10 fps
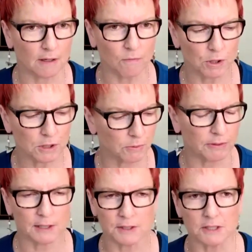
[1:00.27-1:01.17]
and I've worked
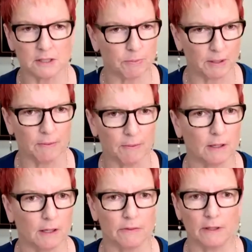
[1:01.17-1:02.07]
with thousands of people
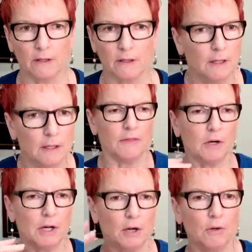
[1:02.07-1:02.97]
on their
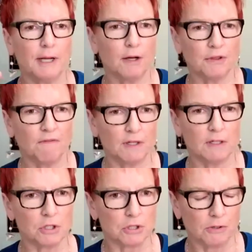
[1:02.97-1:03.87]
own health and
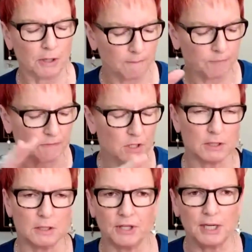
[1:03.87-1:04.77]
fitness journey.
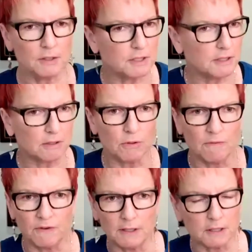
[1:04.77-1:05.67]
Taught thousands of
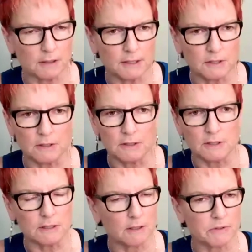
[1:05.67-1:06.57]
group fitness
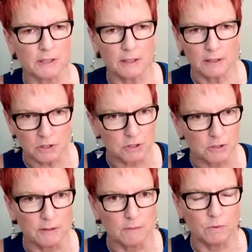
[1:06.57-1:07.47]
classes since I was a college
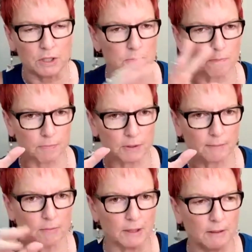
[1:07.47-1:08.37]
student, which
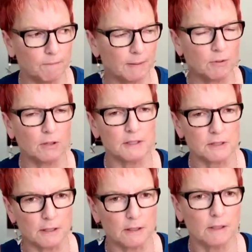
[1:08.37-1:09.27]
probably people
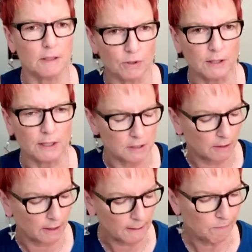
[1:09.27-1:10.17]
listening can relate
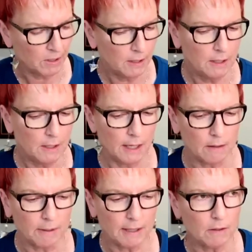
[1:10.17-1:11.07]
to that.
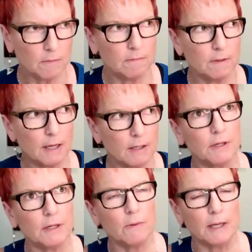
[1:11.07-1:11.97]
And about,
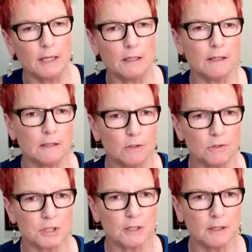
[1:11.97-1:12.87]
8, 9
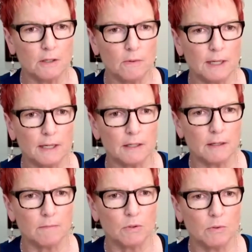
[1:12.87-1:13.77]
years ago, I
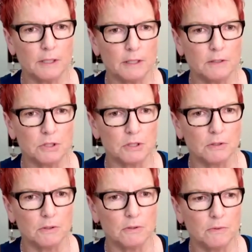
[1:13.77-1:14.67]
got more
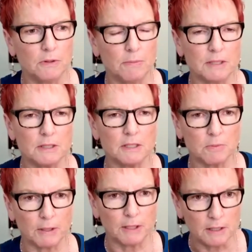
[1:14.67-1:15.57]
into the
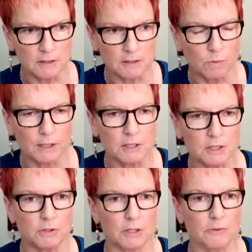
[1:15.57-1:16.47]
business space when I
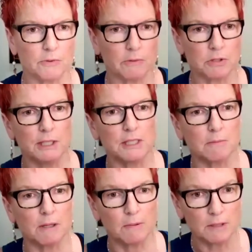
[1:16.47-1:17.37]
started doing
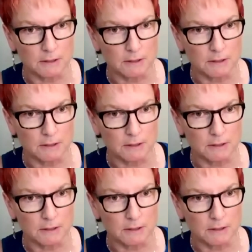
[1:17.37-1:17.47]
retreats in my